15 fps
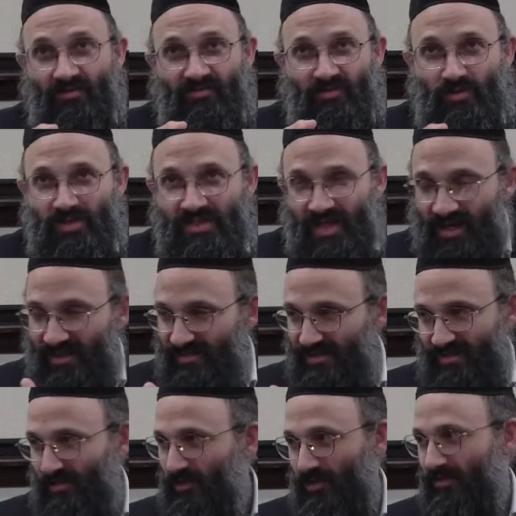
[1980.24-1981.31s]
few seconds,
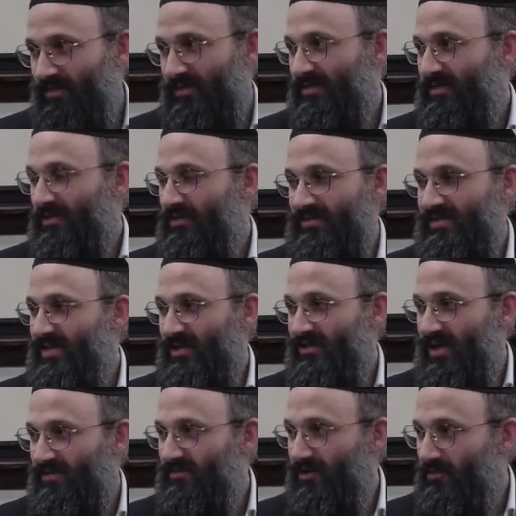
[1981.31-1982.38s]
the whole Seder
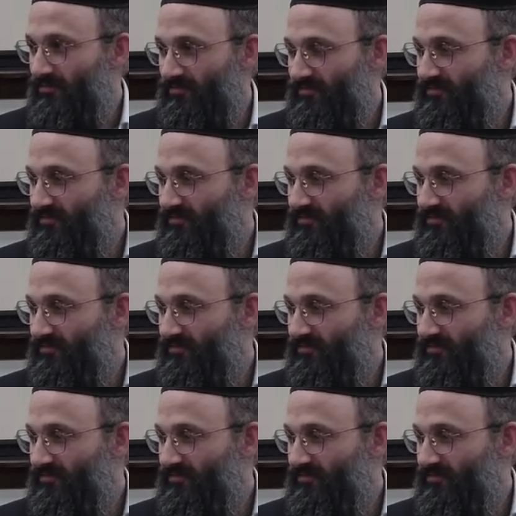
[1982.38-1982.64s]
Hadvar.